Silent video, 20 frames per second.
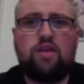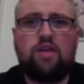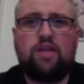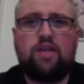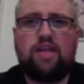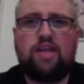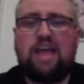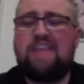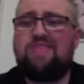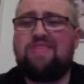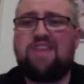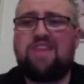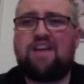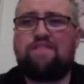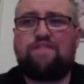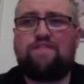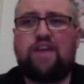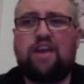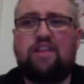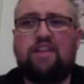in that
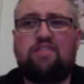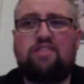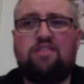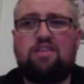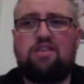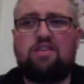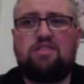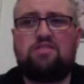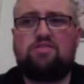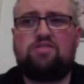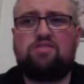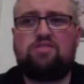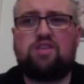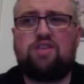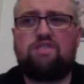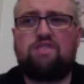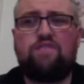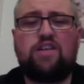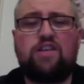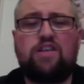fight to
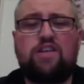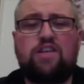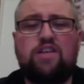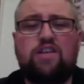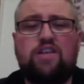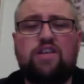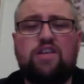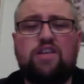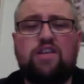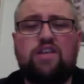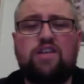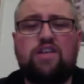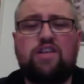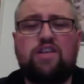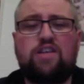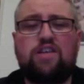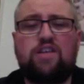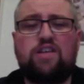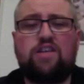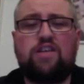convince me that he's even a
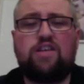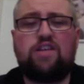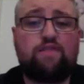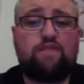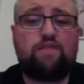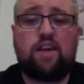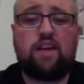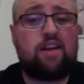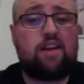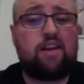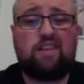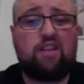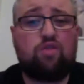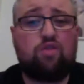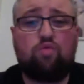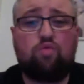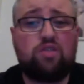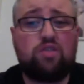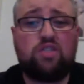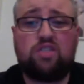UFC fighter.
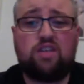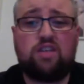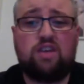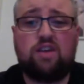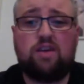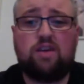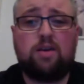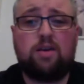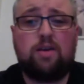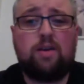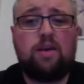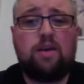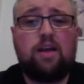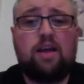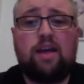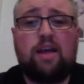I don't see it.